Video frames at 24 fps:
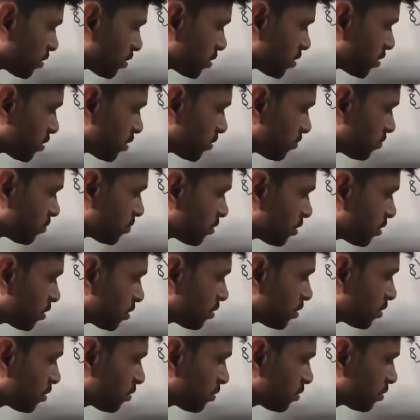system.
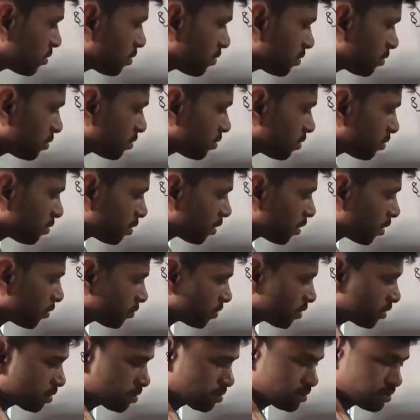I
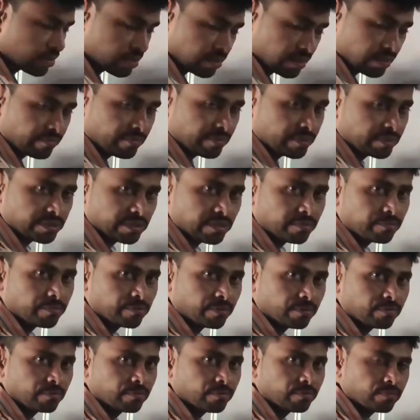have taken the same
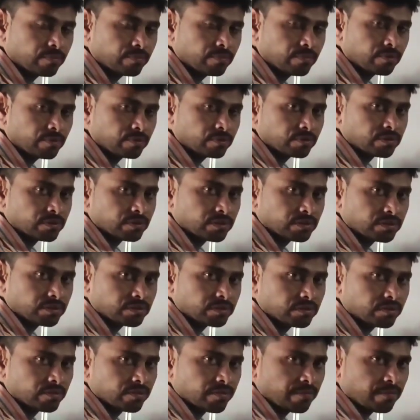example because it
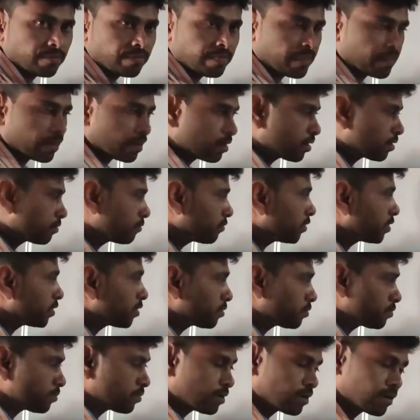is
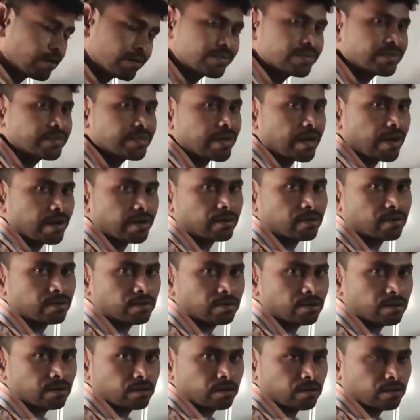convenient to understand.
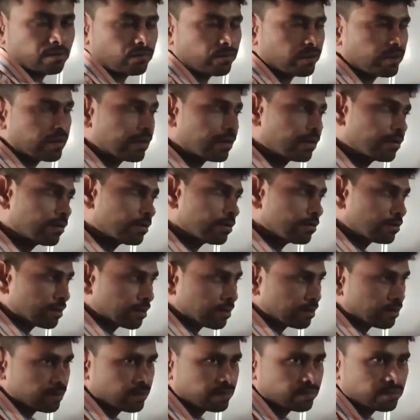We can
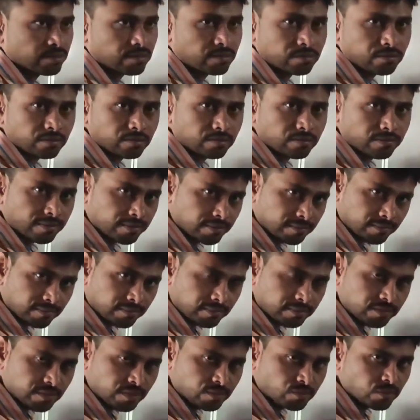take another
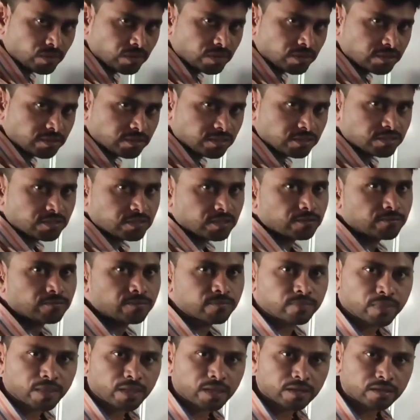unsaturated system,
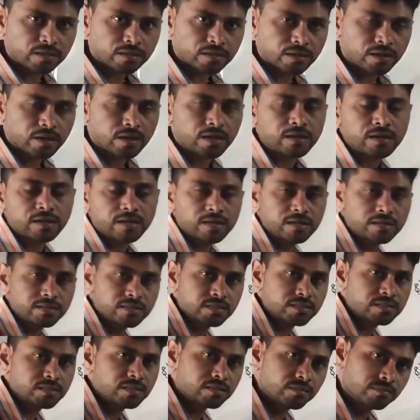another alkene
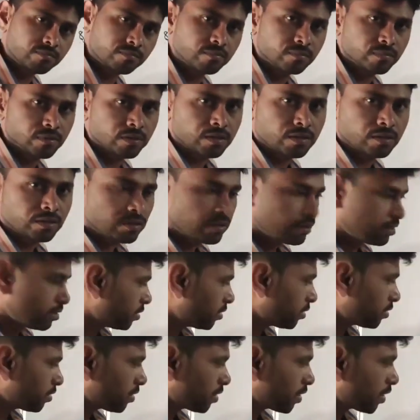system
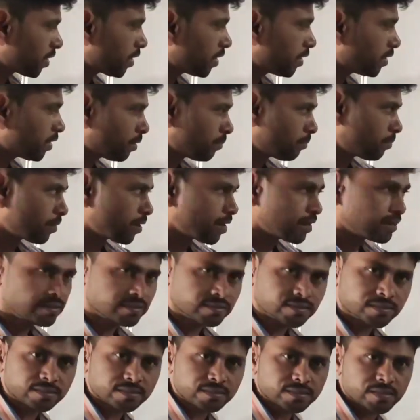here and apply
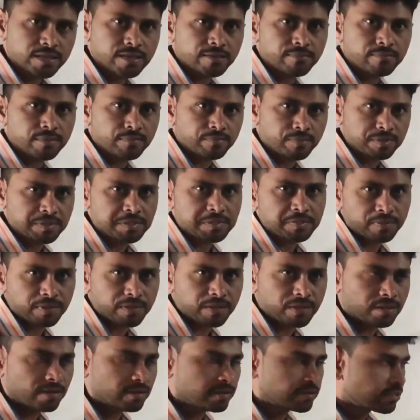the same
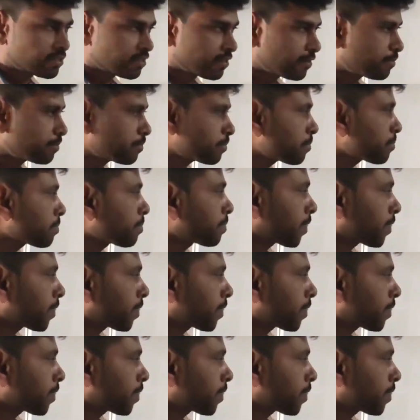principle here, same